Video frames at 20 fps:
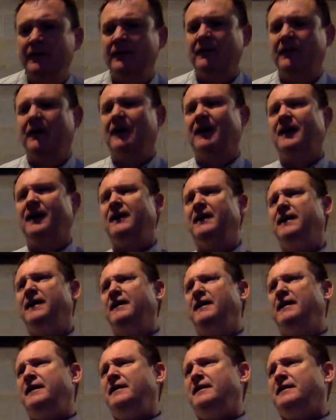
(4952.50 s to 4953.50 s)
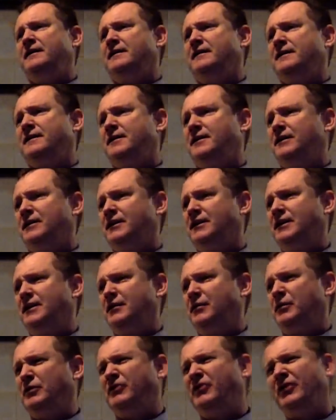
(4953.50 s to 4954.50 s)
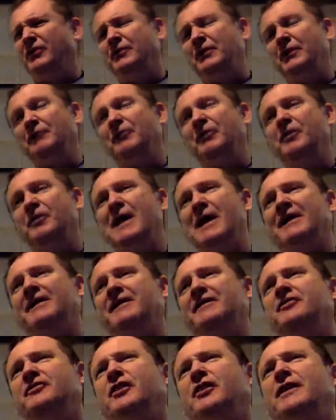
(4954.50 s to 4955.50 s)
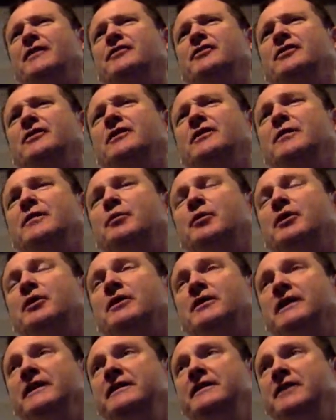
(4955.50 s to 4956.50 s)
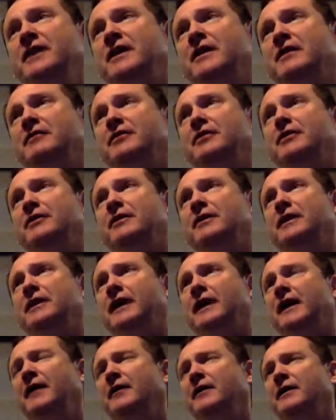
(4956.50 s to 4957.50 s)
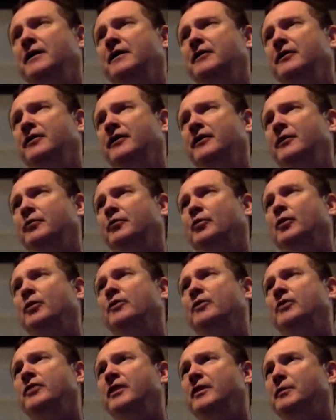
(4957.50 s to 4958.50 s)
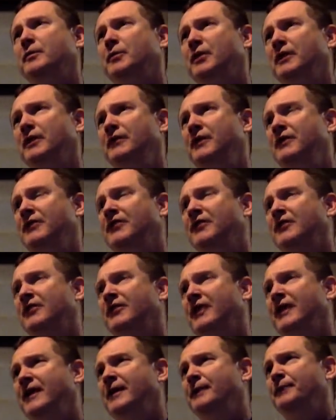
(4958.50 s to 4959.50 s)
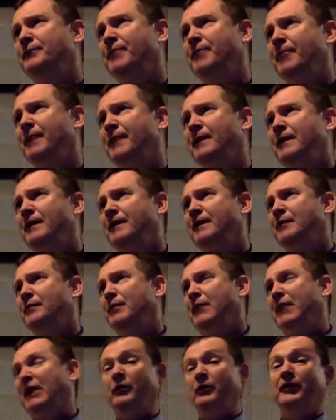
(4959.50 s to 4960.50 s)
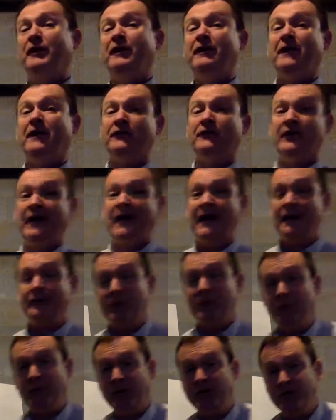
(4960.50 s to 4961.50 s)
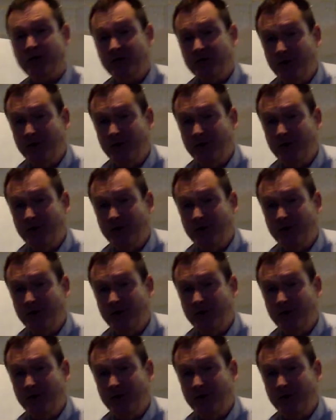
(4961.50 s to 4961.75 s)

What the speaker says: I would sometimes go back and try and deliberately cover areas that weren't on a previous exam. But I don't think that's going to happen much